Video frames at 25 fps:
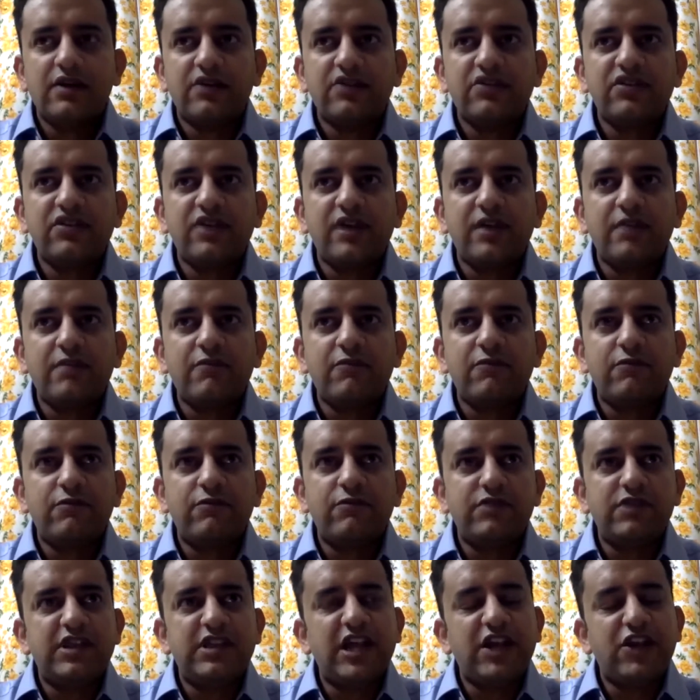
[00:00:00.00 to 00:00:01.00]

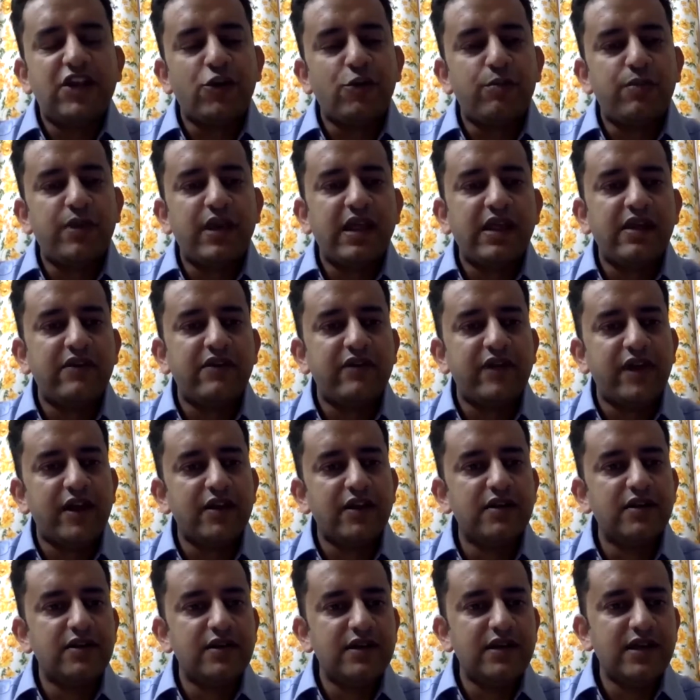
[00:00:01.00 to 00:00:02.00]
Some that you play
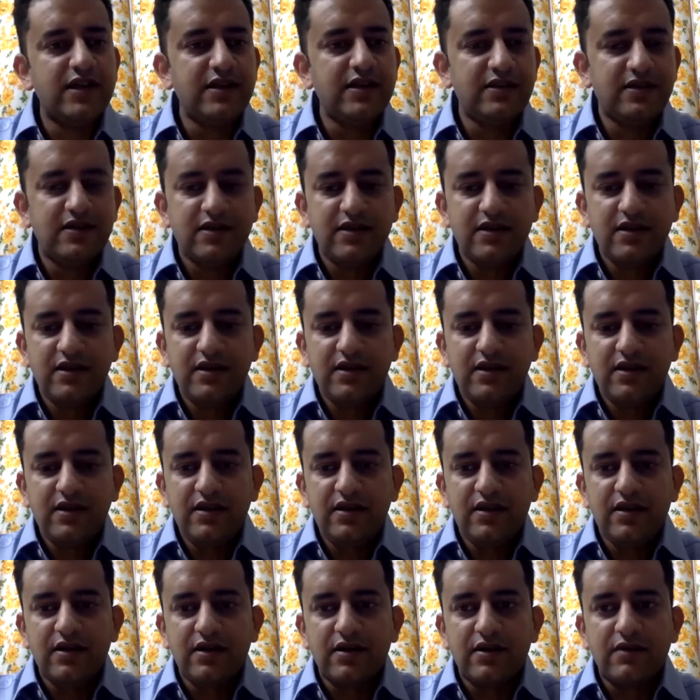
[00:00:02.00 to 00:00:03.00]
regularly,
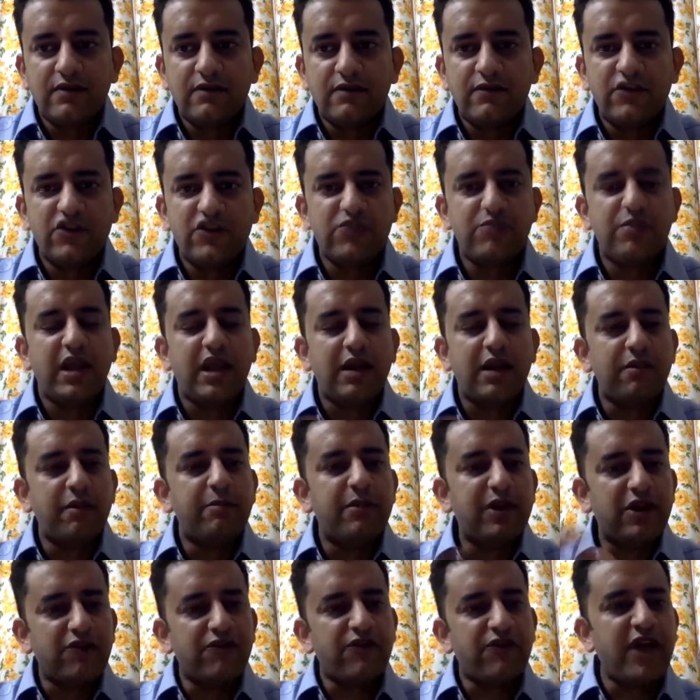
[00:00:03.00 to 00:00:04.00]
which become a
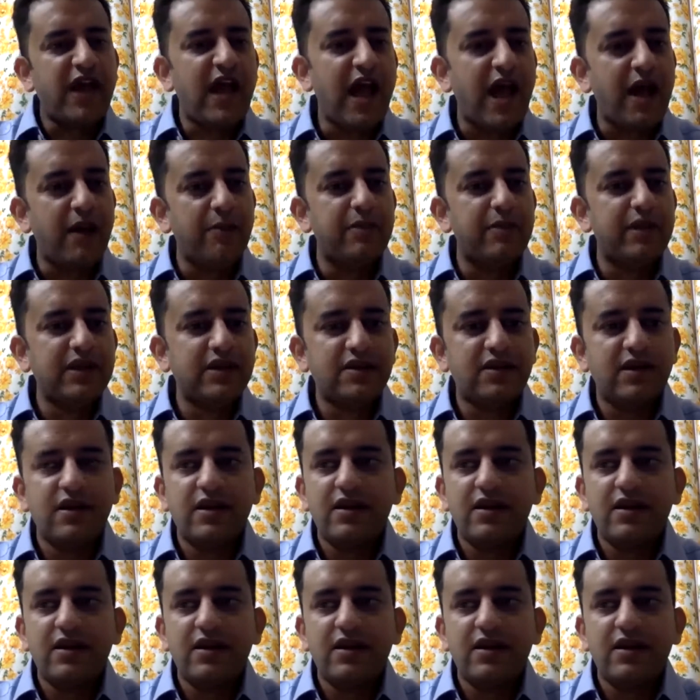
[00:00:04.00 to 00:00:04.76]
bit of a habit,